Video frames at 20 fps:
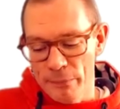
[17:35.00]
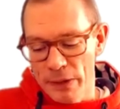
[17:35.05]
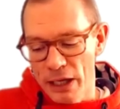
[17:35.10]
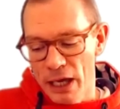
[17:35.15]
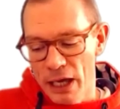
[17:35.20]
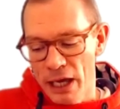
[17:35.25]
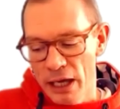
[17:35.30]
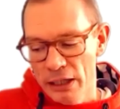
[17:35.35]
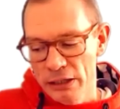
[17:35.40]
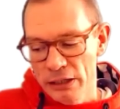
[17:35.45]

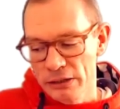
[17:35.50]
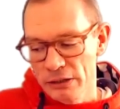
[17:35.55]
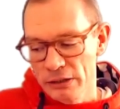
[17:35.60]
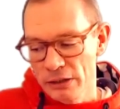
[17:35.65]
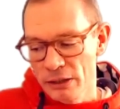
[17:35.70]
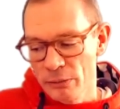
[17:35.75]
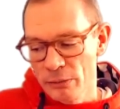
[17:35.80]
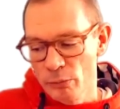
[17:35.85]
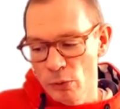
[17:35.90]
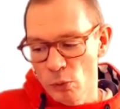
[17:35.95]
and
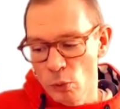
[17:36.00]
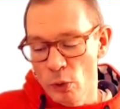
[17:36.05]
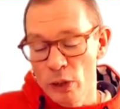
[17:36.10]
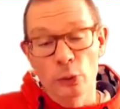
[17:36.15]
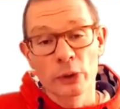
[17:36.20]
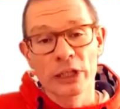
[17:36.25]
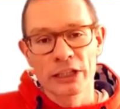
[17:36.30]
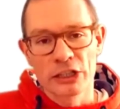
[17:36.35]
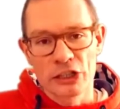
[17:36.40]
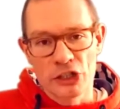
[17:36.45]
what
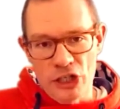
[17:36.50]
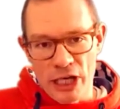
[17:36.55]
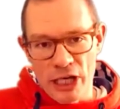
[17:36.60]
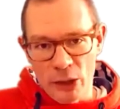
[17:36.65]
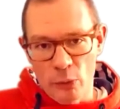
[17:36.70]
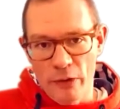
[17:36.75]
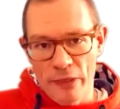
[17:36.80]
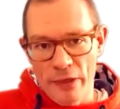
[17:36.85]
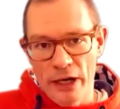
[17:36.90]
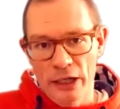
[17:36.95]
we can check
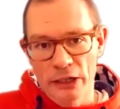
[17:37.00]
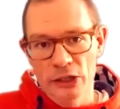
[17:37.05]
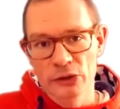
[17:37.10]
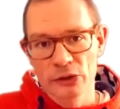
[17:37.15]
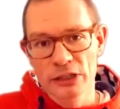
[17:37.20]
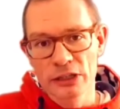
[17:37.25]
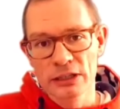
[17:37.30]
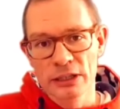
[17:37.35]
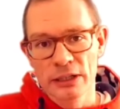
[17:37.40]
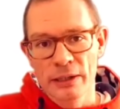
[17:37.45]
with
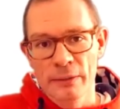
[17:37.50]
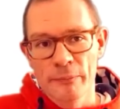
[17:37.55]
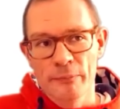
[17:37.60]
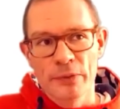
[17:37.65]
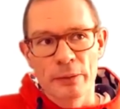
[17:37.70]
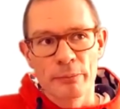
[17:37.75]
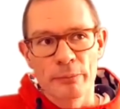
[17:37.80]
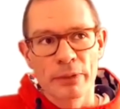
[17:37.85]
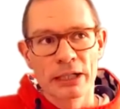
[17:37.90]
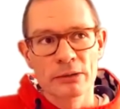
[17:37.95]
ArcUnit.
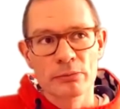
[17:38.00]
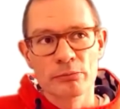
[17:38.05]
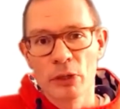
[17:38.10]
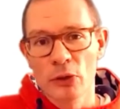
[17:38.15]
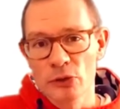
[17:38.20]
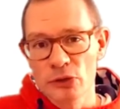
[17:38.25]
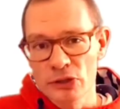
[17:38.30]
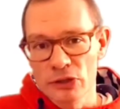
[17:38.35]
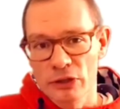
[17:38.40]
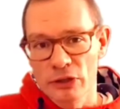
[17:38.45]
But
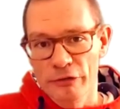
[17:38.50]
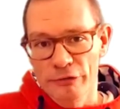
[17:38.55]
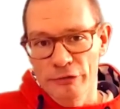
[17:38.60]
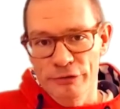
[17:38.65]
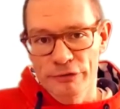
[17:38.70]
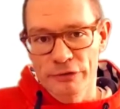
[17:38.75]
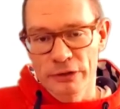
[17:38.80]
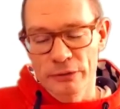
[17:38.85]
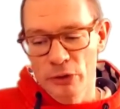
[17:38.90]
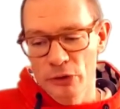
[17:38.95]
most of
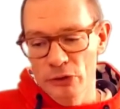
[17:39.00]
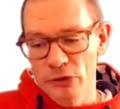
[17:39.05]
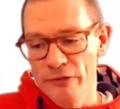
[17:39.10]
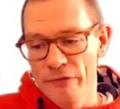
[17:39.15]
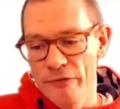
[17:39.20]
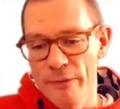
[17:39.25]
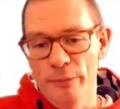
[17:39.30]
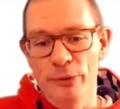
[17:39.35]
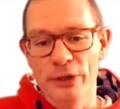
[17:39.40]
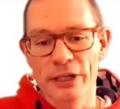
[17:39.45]

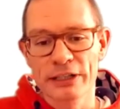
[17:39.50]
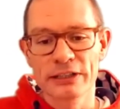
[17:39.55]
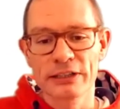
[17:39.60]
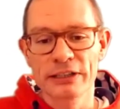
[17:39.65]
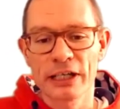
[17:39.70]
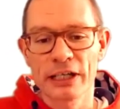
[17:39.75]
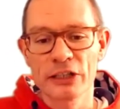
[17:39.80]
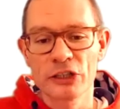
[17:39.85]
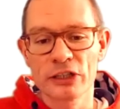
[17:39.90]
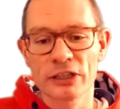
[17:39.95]
the
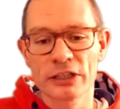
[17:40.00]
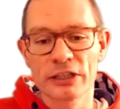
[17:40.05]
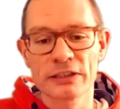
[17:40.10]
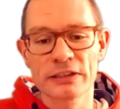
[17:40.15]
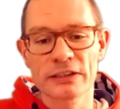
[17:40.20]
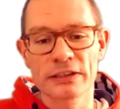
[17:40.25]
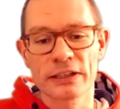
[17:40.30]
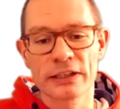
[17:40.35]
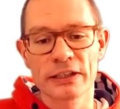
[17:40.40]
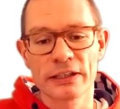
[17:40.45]
presentation
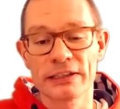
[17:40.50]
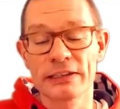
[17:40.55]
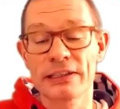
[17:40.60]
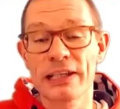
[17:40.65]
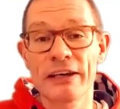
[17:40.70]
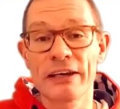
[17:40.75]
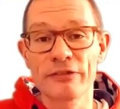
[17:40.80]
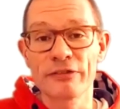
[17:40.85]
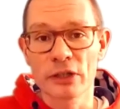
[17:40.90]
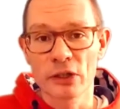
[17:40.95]
is
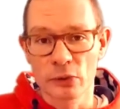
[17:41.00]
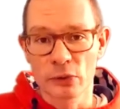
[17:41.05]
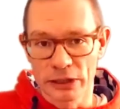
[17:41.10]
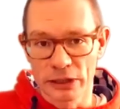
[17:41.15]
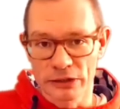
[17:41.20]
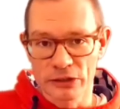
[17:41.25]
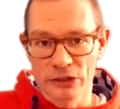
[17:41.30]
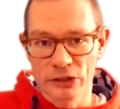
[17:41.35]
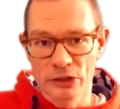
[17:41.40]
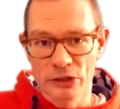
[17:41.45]
live coding.
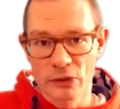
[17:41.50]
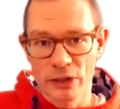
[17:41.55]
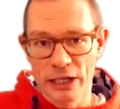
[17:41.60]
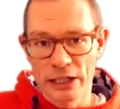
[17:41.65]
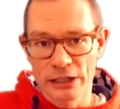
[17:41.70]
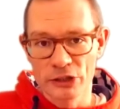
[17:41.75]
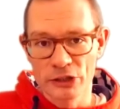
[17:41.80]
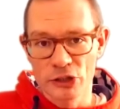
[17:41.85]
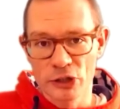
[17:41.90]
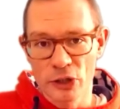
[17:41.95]
So I'll
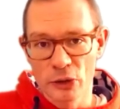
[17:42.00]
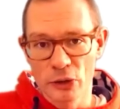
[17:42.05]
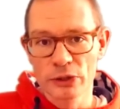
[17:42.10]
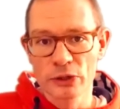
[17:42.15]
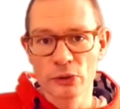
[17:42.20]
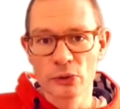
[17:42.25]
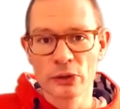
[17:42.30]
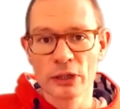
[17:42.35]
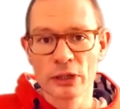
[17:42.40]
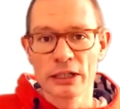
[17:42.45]
show
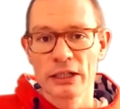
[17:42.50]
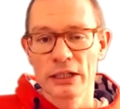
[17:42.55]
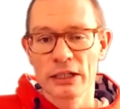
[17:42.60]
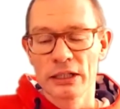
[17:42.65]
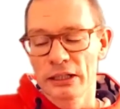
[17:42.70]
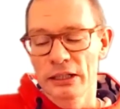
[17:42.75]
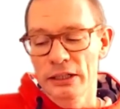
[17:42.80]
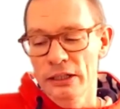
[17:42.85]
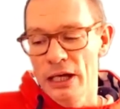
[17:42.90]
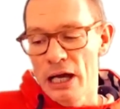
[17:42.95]
you
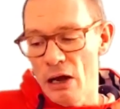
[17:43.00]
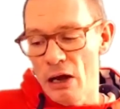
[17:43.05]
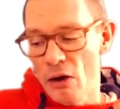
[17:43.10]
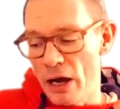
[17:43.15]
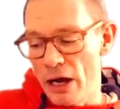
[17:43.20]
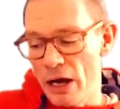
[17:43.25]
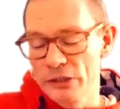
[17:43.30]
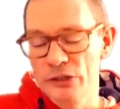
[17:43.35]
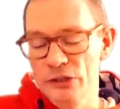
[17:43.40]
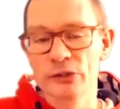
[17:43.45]
how
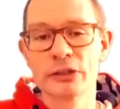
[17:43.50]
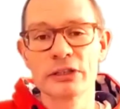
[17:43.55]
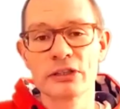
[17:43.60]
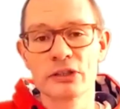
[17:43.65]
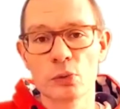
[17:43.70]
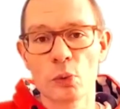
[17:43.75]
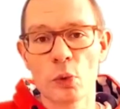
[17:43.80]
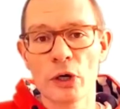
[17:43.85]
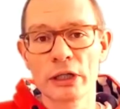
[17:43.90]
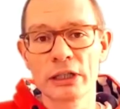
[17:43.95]
ArcUnit is
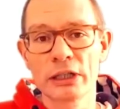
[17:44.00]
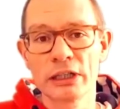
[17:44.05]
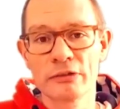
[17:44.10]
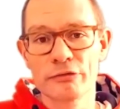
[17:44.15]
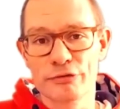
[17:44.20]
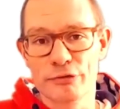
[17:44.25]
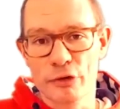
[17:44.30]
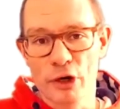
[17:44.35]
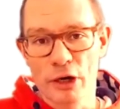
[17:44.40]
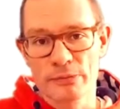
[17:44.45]
working
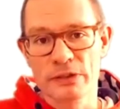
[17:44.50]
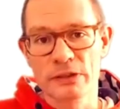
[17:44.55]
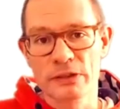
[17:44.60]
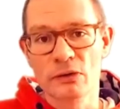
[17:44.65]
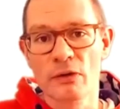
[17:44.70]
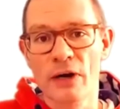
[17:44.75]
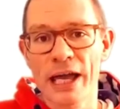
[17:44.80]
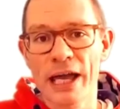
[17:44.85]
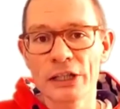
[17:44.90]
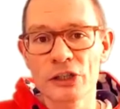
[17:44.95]
from
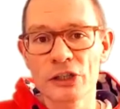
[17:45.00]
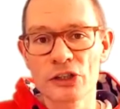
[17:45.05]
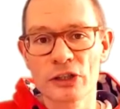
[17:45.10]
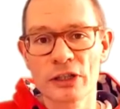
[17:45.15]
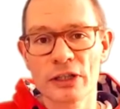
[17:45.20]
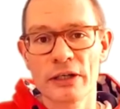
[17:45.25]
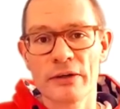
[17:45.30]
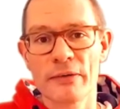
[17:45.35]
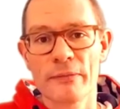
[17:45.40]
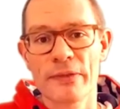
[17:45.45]
scratch,
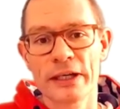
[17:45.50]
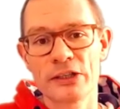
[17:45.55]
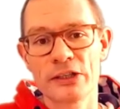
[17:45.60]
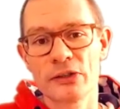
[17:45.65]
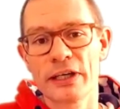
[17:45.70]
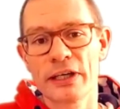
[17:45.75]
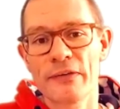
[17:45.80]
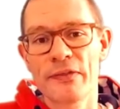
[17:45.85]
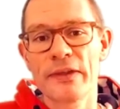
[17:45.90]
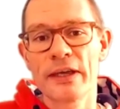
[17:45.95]
that you
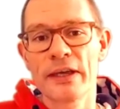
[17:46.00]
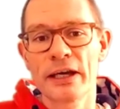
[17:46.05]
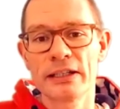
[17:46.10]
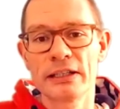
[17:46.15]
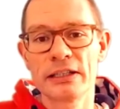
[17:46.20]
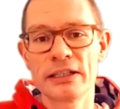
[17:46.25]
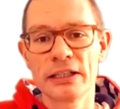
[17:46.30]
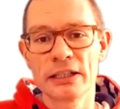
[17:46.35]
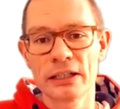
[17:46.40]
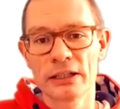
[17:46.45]
get the
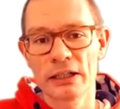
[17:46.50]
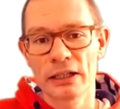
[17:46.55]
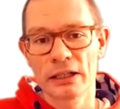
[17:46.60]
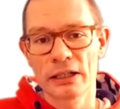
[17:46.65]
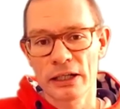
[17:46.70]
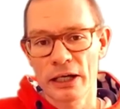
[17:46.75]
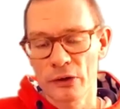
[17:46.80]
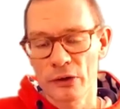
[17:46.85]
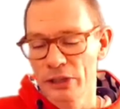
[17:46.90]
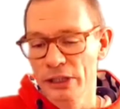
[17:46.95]
idea
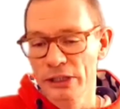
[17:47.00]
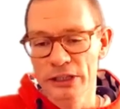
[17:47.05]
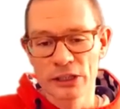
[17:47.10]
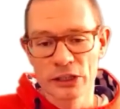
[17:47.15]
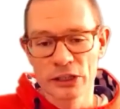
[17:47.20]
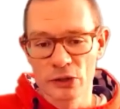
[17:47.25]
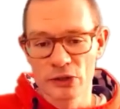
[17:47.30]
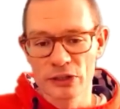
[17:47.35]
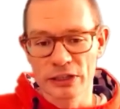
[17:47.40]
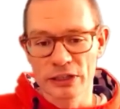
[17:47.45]
how you can
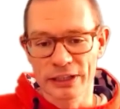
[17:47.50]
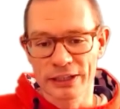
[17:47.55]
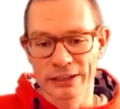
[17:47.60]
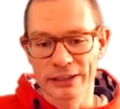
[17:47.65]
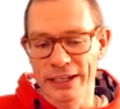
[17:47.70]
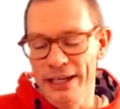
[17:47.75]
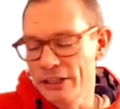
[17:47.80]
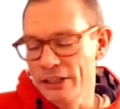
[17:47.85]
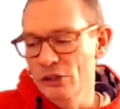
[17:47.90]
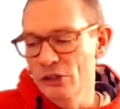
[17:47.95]
use it. And
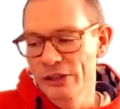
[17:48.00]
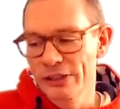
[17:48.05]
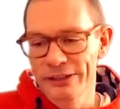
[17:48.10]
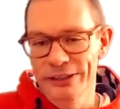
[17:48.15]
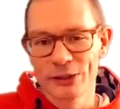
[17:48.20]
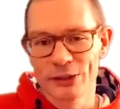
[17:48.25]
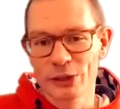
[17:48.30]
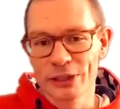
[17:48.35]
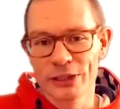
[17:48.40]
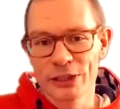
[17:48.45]
actually,
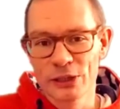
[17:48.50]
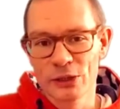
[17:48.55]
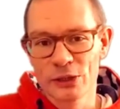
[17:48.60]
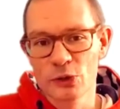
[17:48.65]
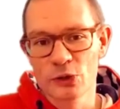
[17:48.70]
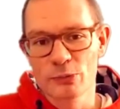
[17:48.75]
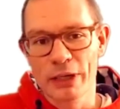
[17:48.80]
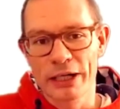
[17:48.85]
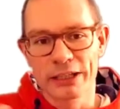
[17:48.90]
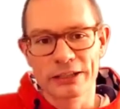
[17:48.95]
you can use
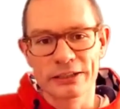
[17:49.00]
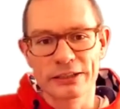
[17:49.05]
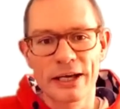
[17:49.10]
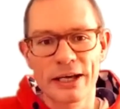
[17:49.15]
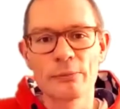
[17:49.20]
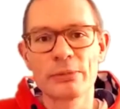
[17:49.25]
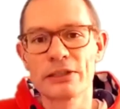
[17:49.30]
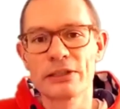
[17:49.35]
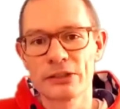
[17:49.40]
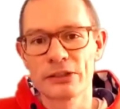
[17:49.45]
my
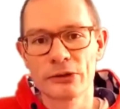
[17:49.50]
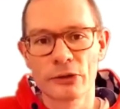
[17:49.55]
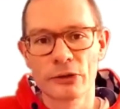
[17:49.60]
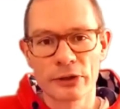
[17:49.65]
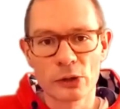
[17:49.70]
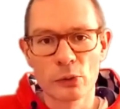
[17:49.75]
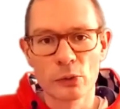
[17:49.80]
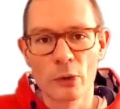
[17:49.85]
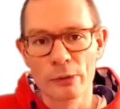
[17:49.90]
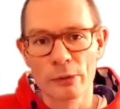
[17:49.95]
examples in your
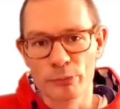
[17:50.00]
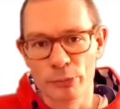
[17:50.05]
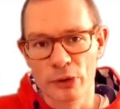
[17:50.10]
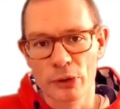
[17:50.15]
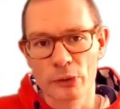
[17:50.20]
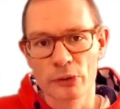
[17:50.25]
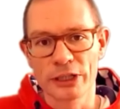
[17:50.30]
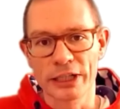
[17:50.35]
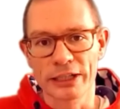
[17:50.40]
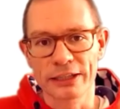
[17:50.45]
real world
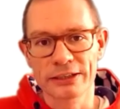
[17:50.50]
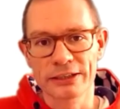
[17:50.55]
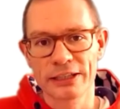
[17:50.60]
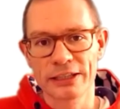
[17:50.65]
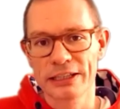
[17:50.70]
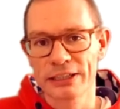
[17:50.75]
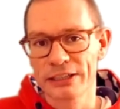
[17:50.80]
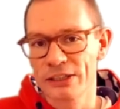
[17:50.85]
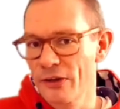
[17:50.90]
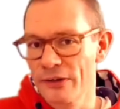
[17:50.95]
projects, and
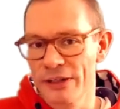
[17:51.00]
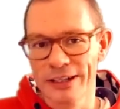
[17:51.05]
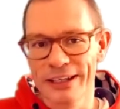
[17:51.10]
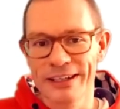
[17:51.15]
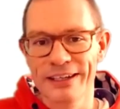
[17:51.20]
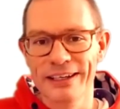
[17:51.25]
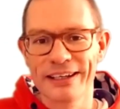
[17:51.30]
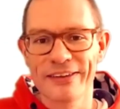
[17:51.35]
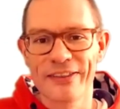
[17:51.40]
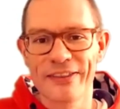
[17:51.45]
it's not
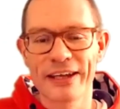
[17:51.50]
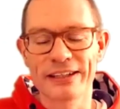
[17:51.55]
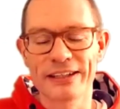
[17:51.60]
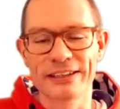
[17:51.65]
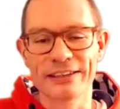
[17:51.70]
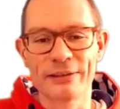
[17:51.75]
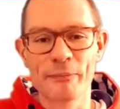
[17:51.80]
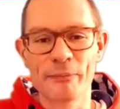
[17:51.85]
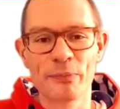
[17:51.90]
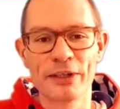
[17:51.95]
that
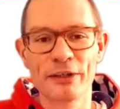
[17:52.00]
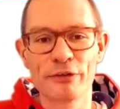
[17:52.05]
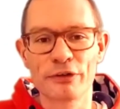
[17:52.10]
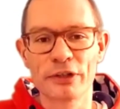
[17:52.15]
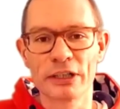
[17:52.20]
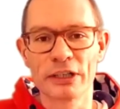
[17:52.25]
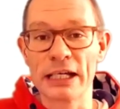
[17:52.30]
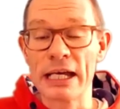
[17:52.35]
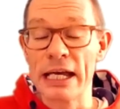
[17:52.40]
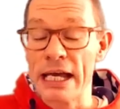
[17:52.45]

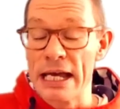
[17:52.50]
different.